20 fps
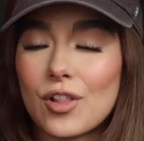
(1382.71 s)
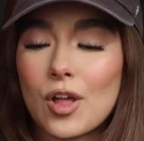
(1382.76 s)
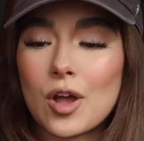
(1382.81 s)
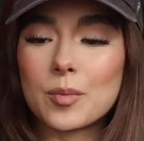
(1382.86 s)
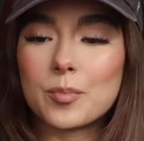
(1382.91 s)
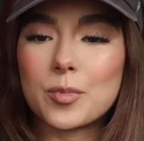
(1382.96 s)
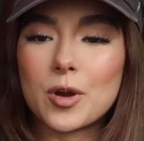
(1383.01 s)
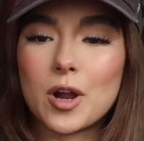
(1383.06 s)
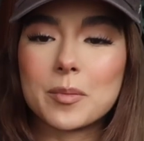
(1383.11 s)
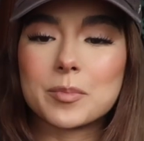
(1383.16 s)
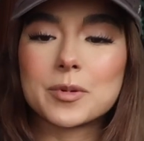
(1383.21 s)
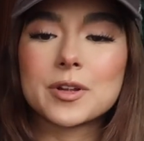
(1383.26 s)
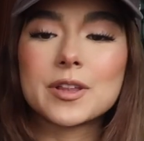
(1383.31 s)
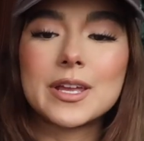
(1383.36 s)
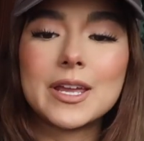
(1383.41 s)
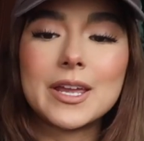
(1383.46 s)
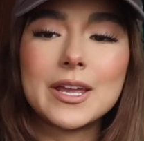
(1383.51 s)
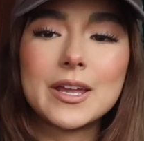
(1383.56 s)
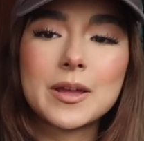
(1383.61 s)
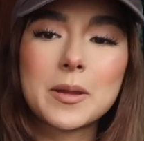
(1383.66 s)
vlog
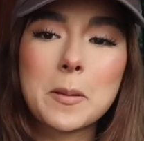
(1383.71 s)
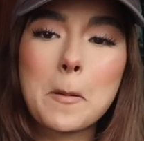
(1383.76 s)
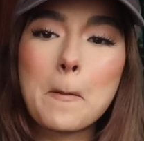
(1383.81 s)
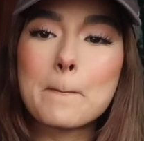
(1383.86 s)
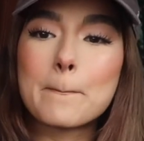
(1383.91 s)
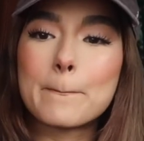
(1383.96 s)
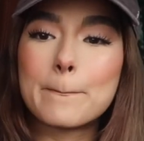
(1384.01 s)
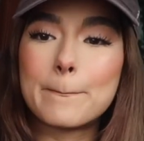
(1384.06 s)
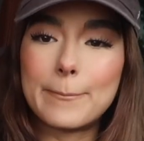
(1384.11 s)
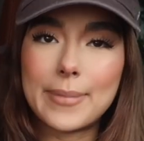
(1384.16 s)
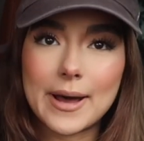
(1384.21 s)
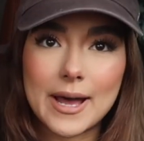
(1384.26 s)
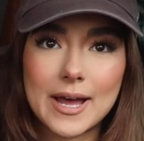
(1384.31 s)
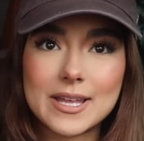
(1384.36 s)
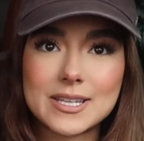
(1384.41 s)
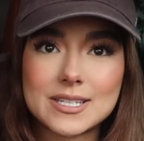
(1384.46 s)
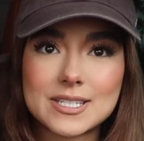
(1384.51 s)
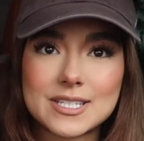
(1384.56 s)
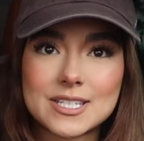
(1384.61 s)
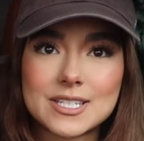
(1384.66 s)
properly,
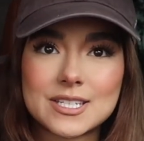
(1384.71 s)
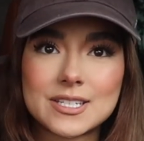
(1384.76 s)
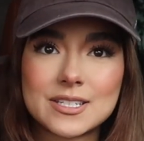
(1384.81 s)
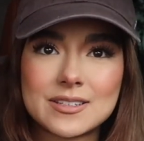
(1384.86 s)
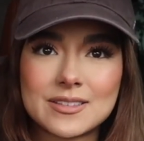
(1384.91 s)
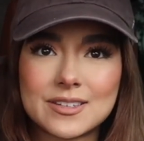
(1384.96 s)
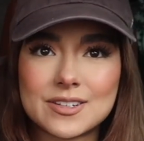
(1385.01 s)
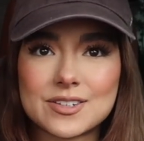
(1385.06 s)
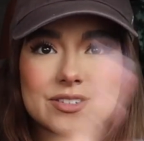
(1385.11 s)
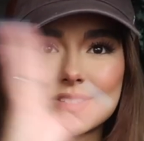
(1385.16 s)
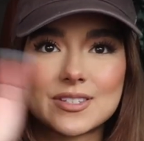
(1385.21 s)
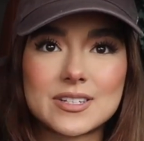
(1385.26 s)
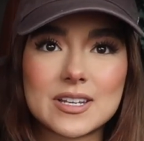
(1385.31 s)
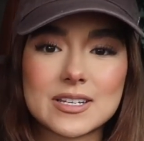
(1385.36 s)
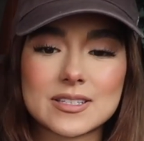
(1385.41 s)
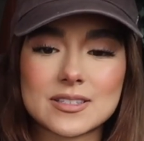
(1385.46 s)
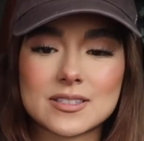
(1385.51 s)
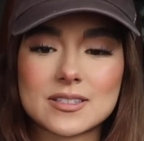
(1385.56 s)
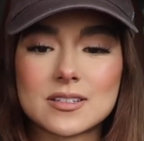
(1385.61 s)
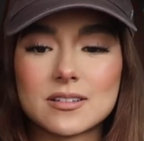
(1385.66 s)
but there's
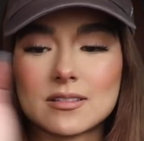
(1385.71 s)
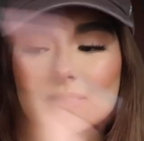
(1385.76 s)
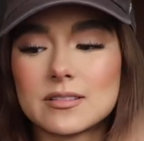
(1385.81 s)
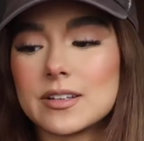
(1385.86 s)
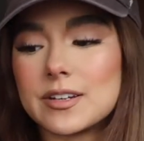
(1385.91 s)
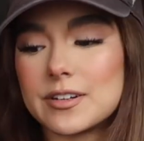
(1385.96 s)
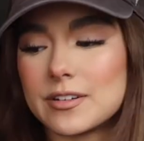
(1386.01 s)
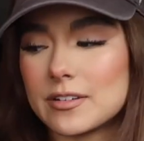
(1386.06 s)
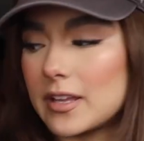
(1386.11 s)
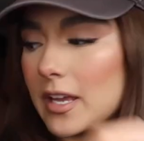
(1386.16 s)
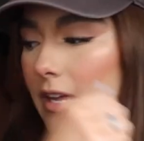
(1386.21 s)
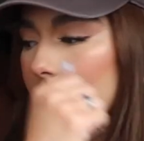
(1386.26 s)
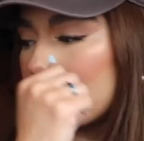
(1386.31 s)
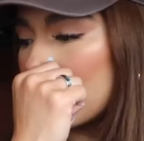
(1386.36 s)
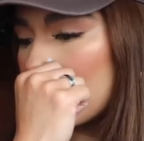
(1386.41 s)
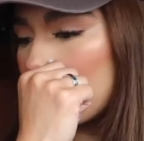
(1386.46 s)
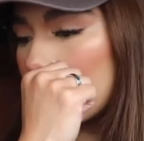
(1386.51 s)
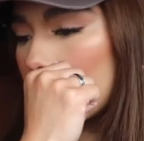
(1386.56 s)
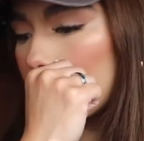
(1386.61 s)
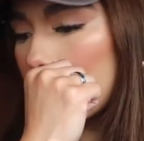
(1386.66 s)
dust literally
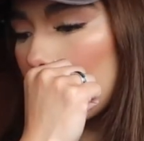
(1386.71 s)
everywhere.